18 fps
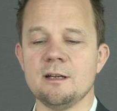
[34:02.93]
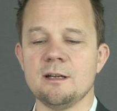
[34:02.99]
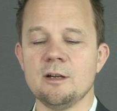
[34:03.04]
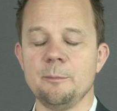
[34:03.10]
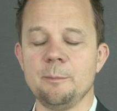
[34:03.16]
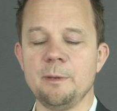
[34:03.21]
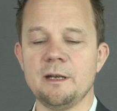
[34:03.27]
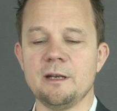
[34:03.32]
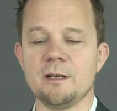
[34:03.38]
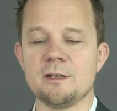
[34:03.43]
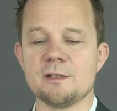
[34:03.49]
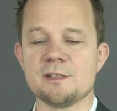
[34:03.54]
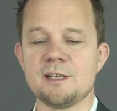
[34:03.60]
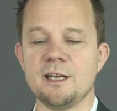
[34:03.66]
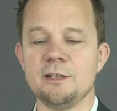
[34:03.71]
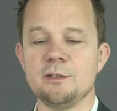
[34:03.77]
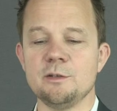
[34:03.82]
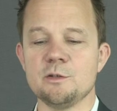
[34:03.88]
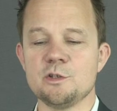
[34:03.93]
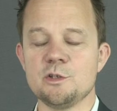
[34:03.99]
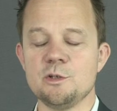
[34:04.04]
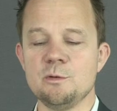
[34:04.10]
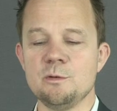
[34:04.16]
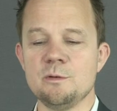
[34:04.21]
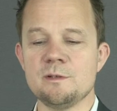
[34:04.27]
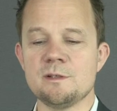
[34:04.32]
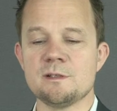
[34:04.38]
competitors can you
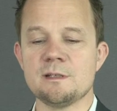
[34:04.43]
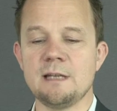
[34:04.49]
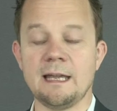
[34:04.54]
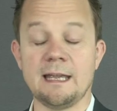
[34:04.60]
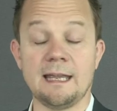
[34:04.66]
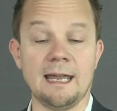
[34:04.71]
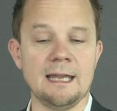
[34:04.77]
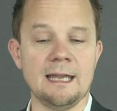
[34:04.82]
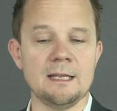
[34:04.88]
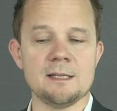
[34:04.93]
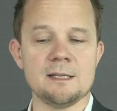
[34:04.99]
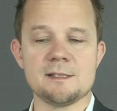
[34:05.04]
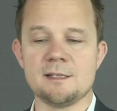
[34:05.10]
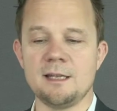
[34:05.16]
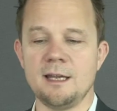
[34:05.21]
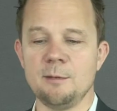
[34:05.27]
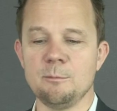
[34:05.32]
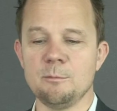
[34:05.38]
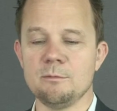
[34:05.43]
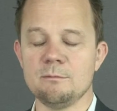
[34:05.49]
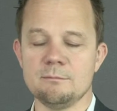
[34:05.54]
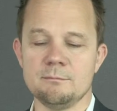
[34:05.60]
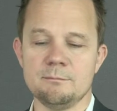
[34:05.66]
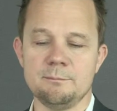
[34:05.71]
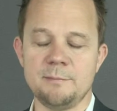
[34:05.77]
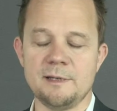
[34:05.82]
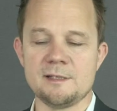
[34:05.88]
choose? Again,
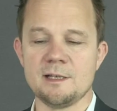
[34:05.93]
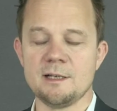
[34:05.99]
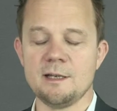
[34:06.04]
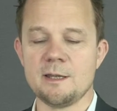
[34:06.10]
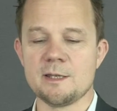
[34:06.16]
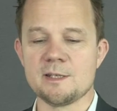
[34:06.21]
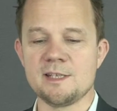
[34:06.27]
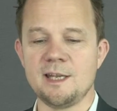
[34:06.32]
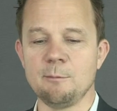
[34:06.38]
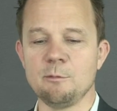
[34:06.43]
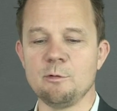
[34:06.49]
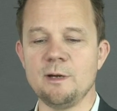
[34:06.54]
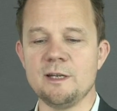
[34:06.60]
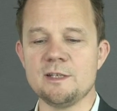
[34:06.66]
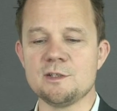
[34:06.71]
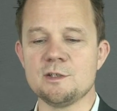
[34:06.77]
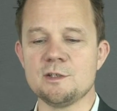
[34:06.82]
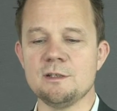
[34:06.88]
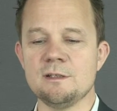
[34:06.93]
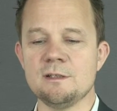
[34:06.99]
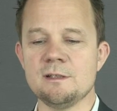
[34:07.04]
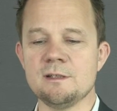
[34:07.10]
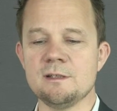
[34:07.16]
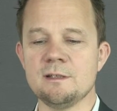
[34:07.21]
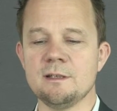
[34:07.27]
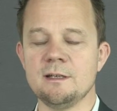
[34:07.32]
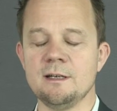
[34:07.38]
basically the same
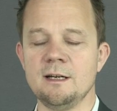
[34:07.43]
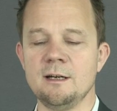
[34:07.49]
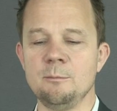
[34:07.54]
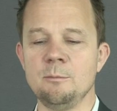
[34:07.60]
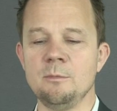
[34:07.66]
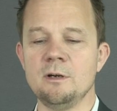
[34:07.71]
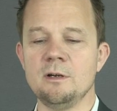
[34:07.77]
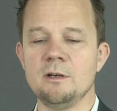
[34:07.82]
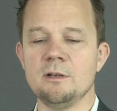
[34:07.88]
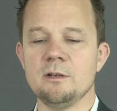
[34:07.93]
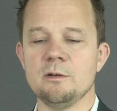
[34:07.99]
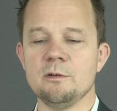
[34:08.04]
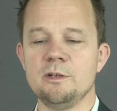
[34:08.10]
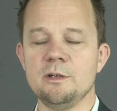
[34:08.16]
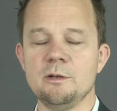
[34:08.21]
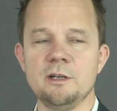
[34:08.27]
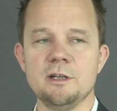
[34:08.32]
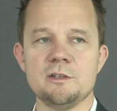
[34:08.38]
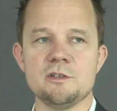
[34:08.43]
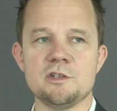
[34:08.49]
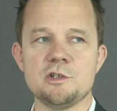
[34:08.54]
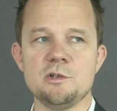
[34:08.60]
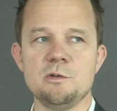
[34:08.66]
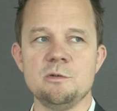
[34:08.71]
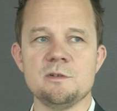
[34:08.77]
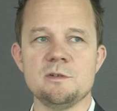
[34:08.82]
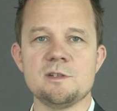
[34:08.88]
question. You can
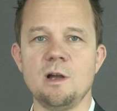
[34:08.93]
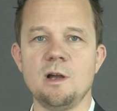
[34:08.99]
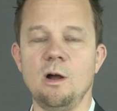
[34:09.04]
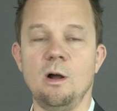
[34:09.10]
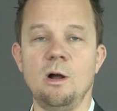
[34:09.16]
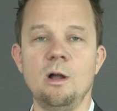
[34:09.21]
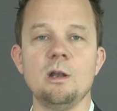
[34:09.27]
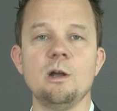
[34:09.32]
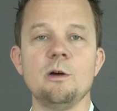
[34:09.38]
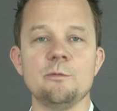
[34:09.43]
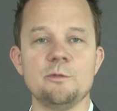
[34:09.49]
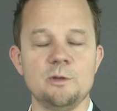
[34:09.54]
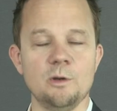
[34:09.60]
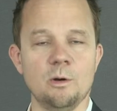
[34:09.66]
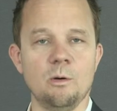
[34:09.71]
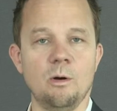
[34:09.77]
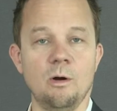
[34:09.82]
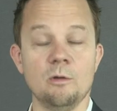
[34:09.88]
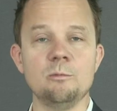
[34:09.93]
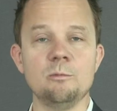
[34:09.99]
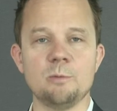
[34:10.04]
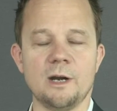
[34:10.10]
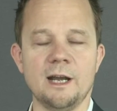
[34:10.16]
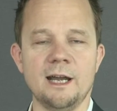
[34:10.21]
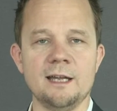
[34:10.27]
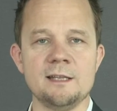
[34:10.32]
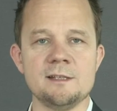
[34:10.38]
choose all of your own
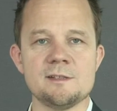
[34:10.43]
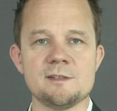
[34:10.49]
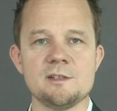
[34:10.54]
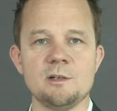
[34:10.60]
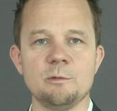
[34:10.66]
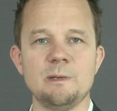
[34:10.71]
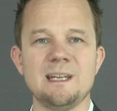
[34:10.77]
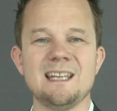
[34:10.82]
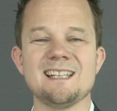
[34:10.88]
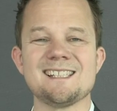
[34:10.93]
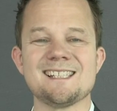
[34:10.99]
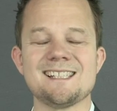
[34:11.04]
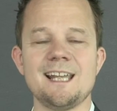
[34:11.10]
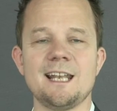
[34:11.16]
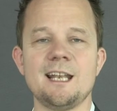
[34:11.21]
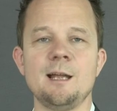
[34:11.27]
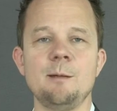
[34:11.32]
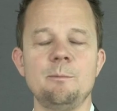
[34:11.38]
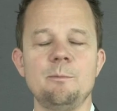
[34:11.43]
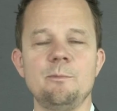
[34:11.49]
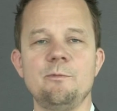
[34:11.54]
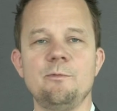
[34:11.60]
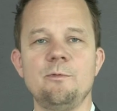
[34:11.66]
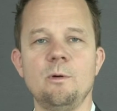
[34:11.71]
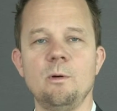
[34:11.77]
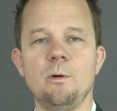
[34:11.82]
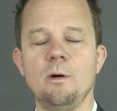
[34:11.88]
brands, so we can set up
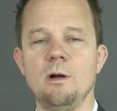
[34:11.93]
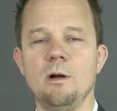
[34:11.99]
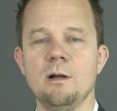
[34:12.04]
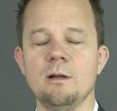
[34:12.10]
for